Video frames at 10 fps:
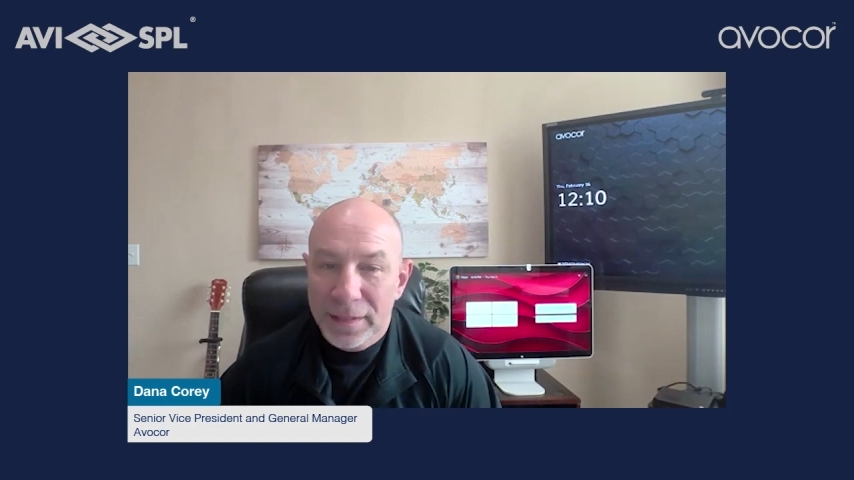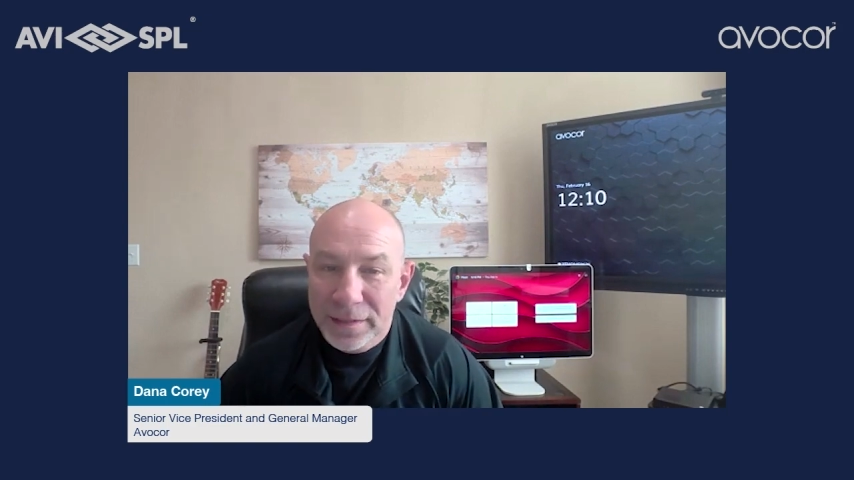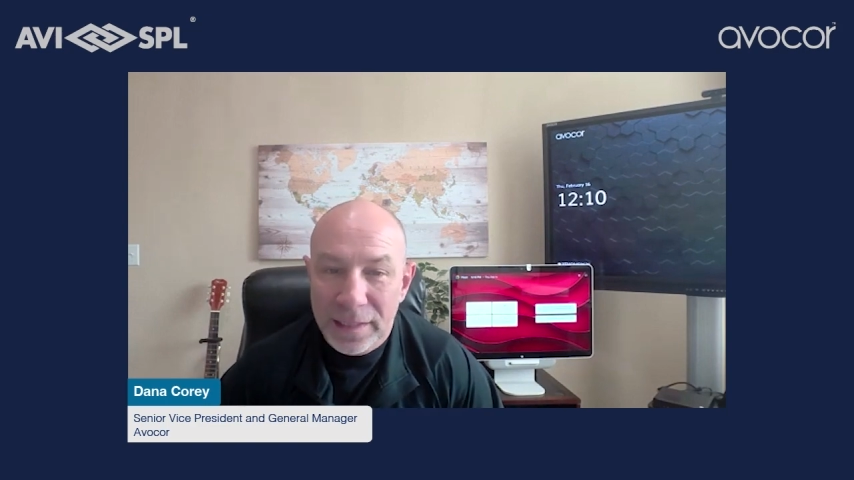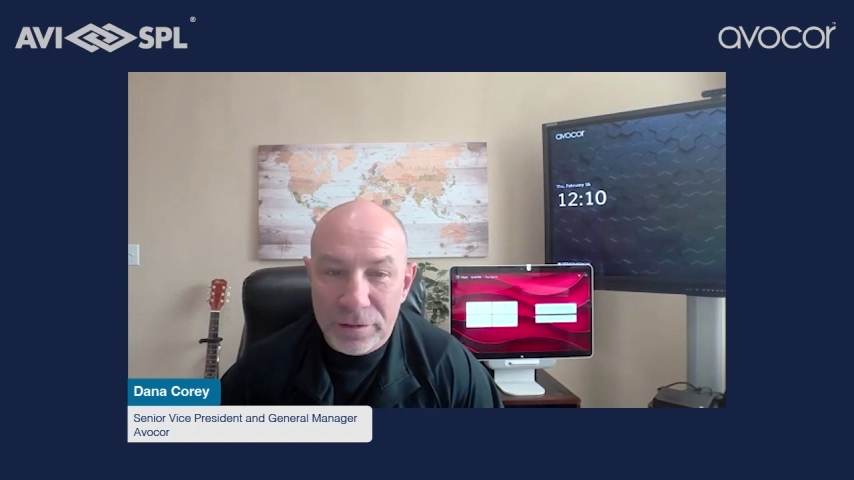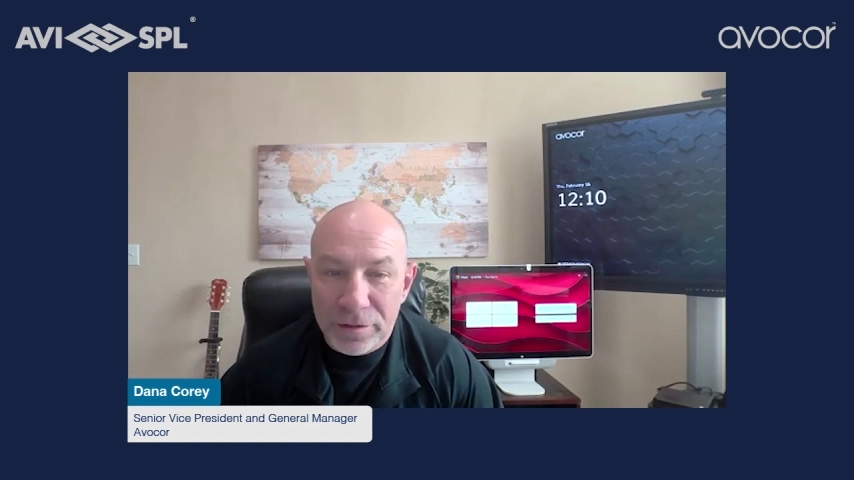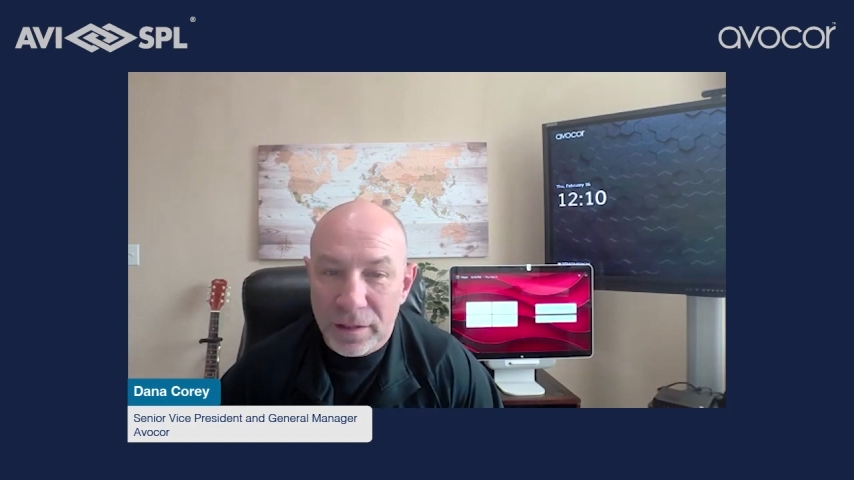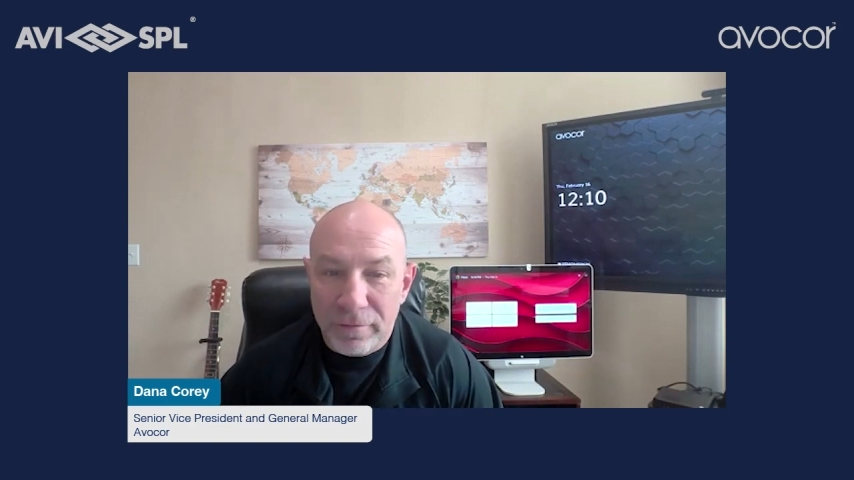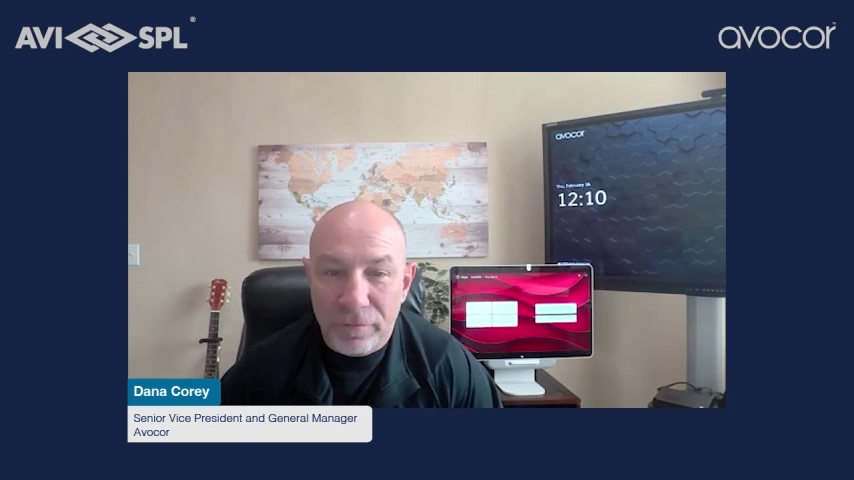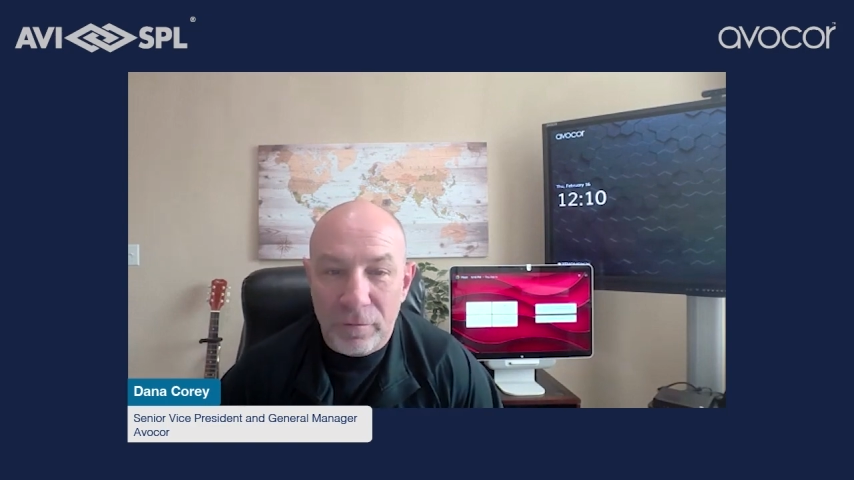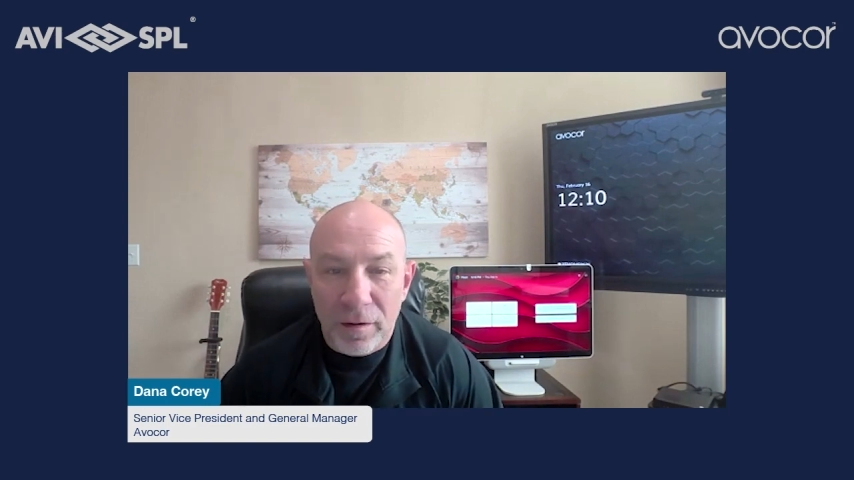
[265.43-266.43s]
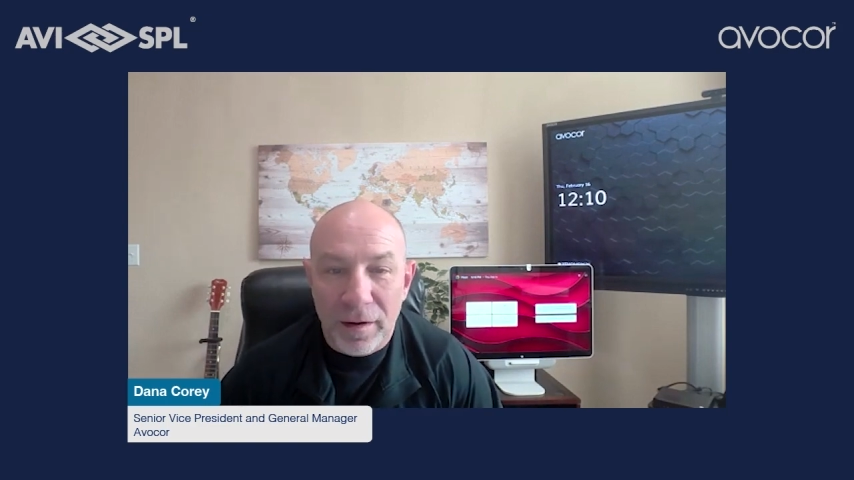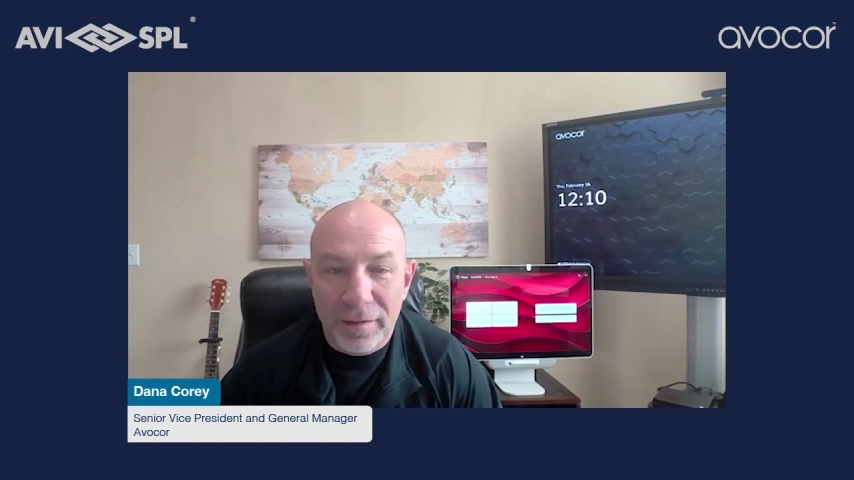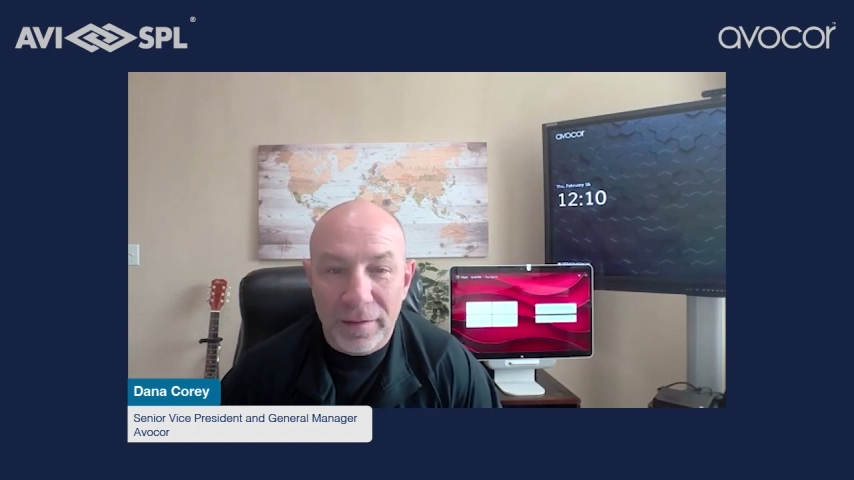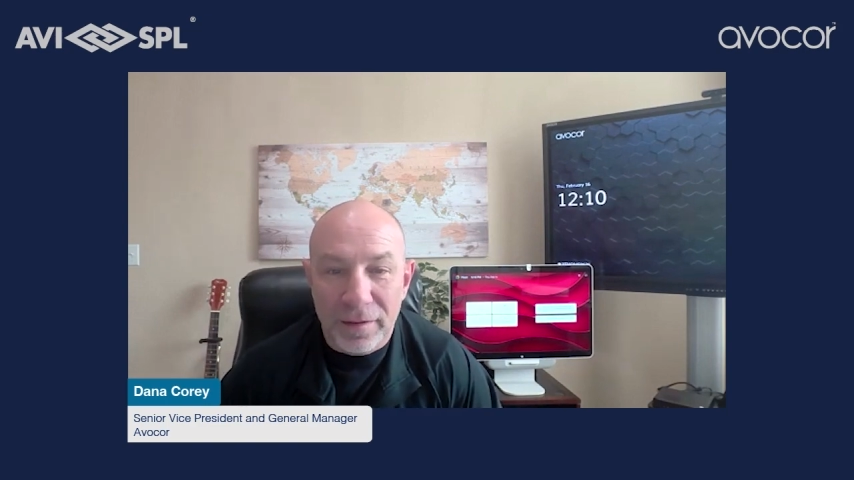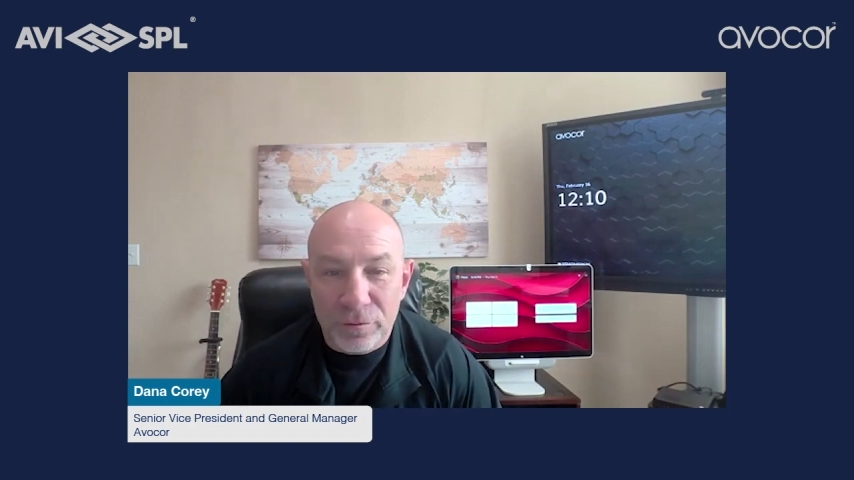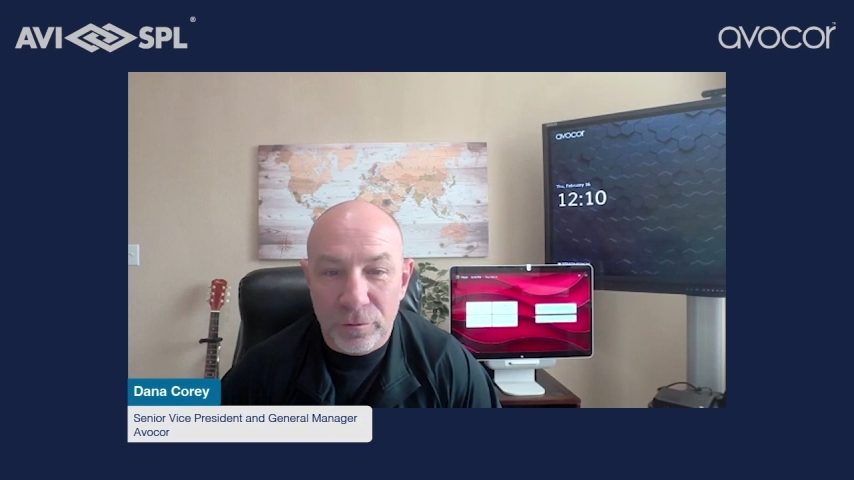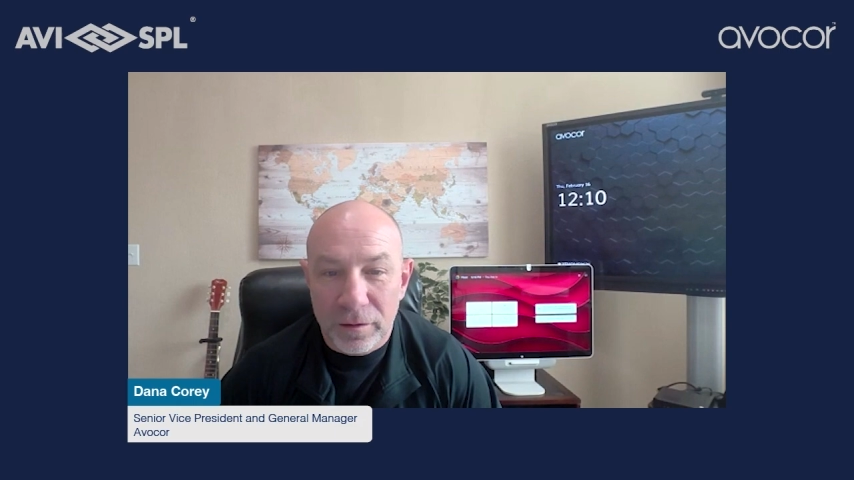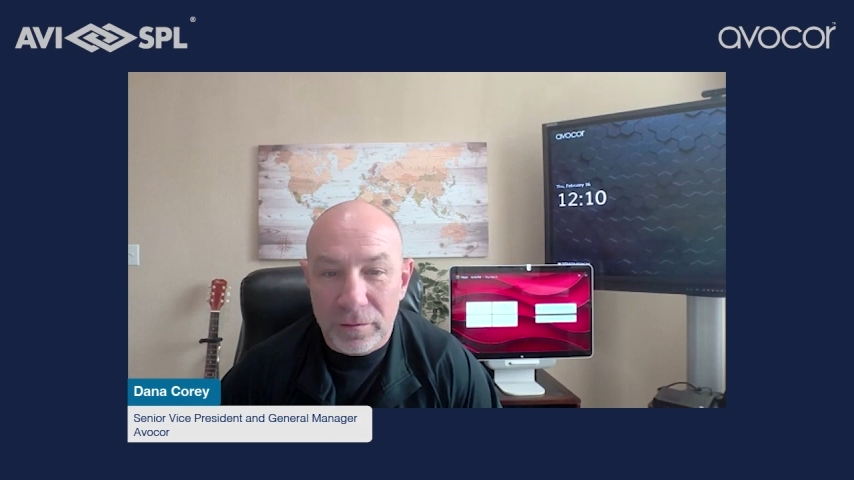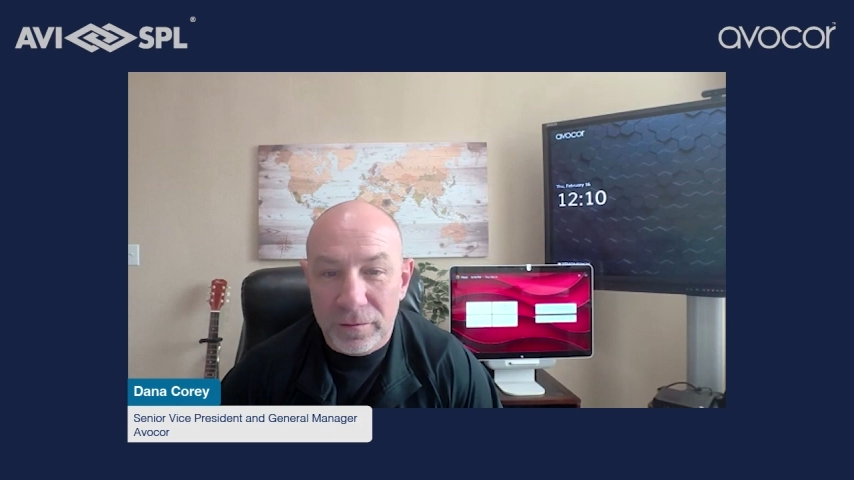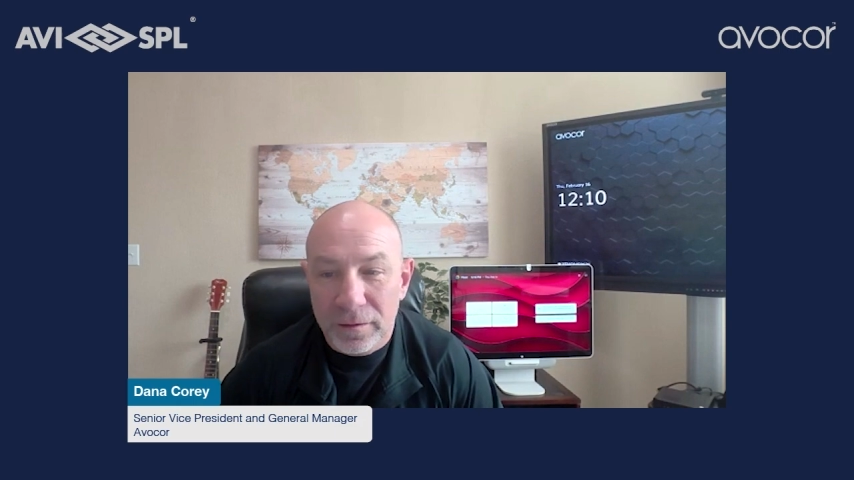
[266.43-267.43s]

Teams is not far behind that as well